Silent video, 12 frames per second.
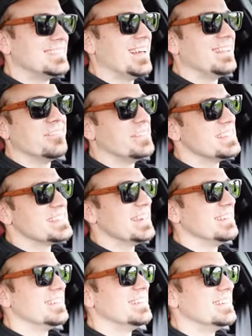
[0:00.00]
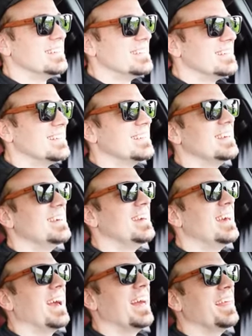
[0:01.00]
I love that sound.
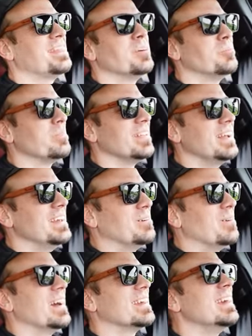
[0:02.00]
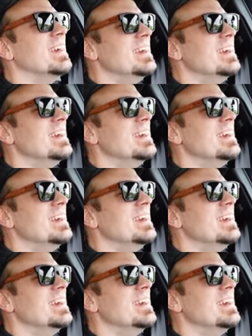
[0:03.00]
They're plenty quick.